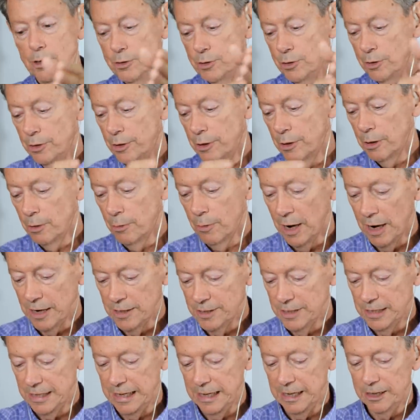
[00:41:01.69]
to their
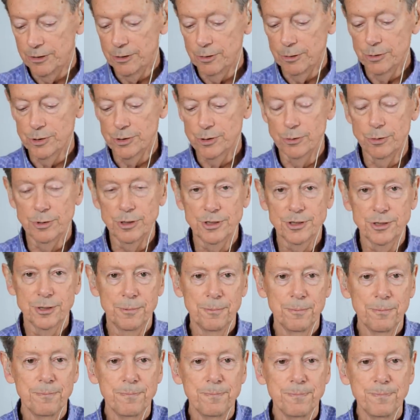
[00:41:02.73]
arising at their source.
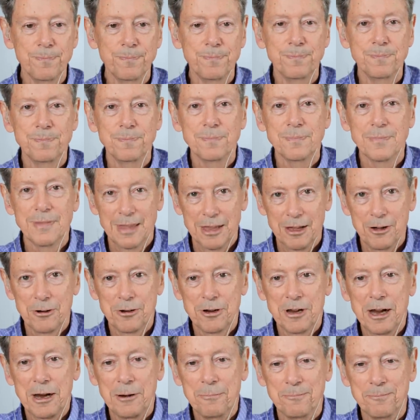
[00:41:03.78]

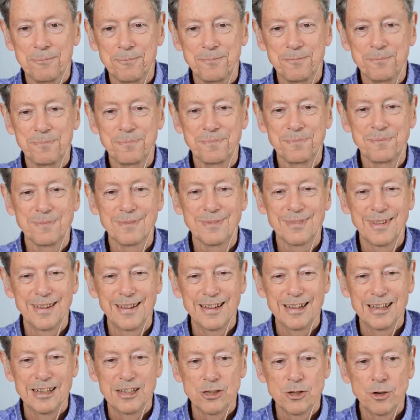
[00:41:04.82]
Okay.
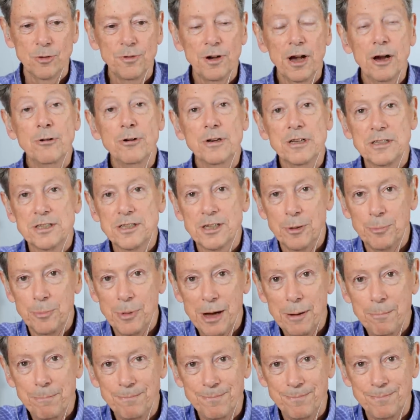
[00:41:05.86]
So if I were to sum
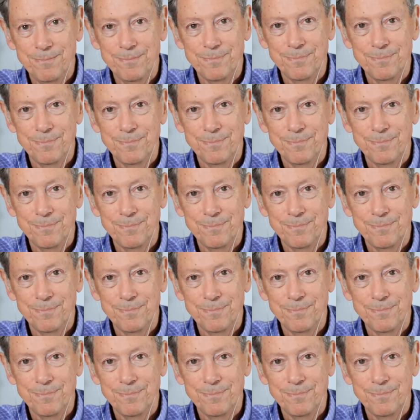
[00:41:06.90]
up,